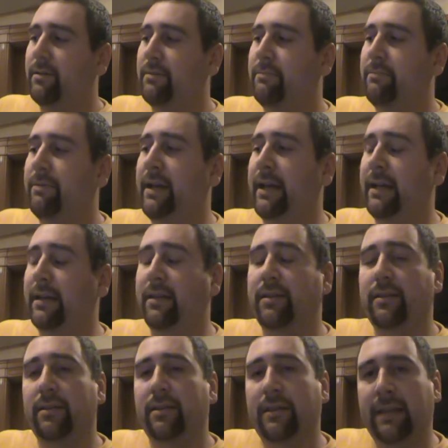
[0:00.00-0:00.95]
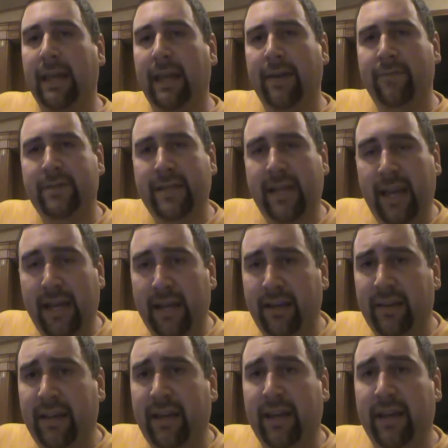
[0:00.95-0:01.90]
But they have
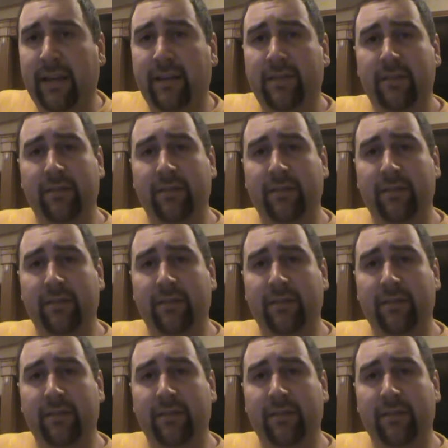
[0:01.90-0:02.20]
said that